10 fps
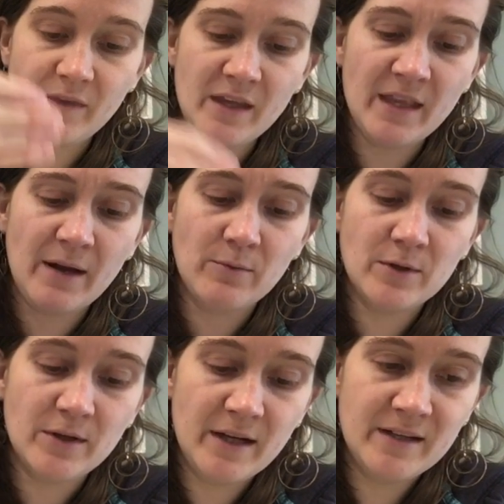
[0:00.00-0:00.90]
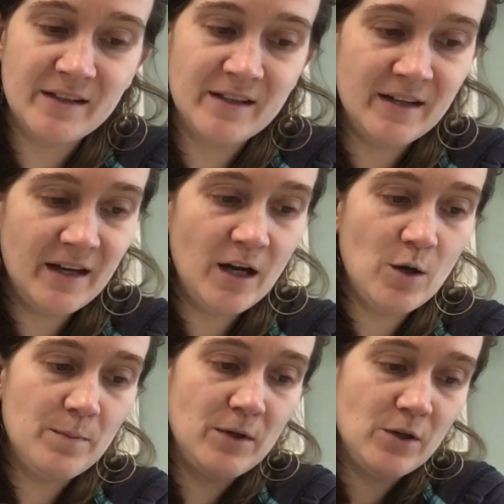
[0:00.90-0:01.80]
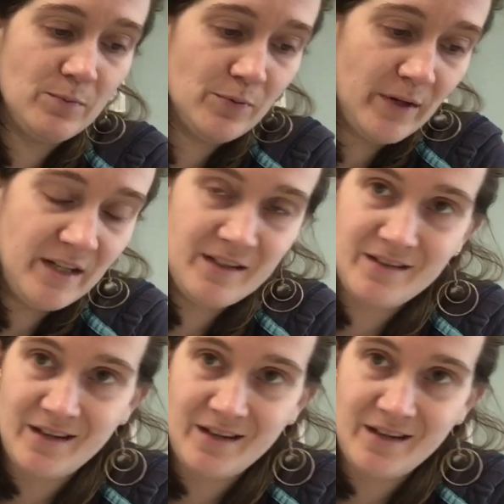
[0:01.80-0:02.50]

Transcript: and that will help your print